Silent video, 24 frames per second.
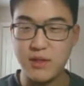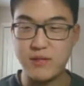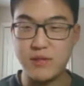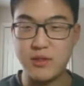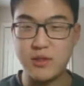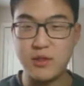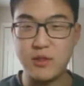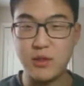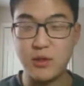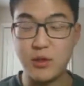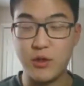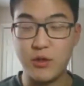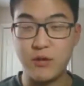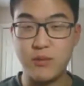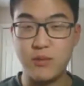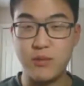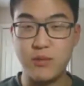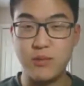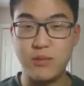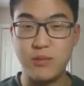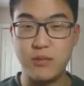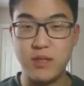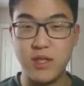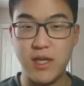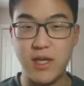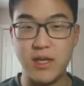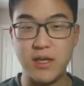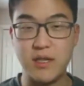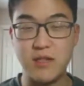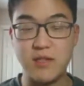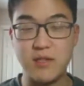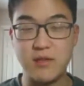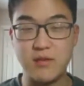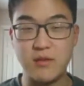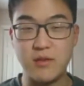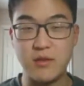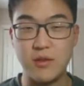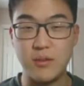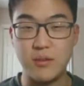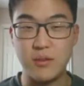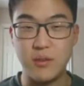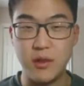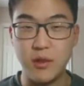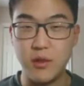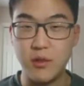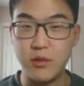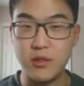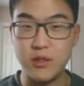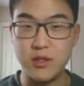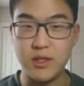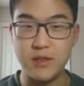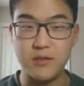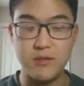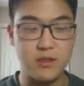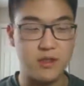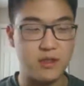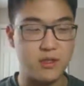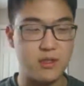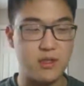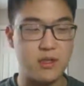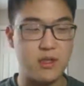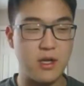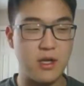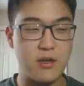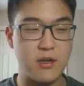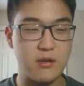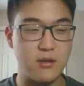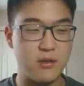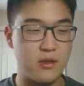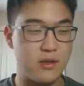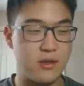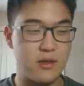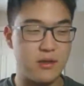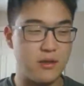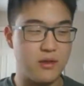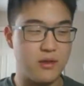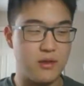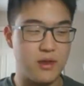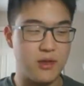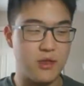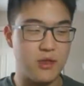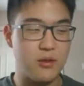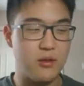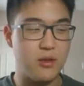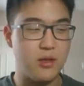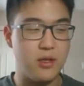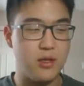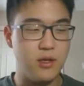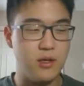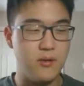I've just sort of taken a different approach. I've just thought, you know,